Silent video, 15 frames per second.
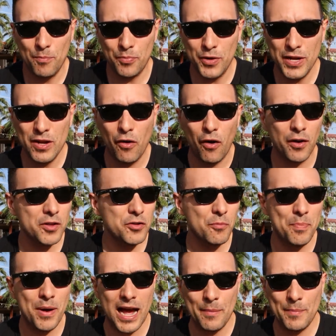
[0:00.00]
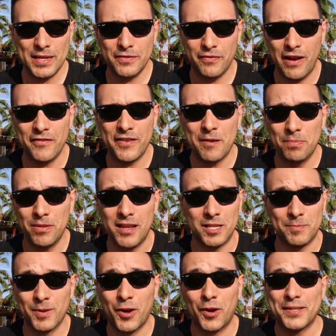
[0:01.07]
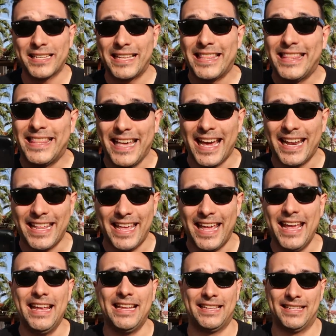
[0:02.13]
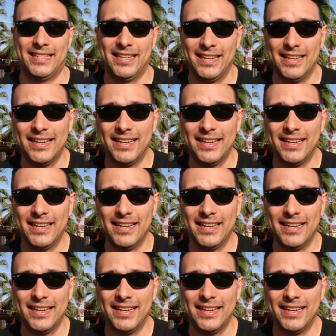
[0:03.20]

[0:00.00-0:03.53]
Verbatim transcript: pre-order your Pimax 5K Plus because that is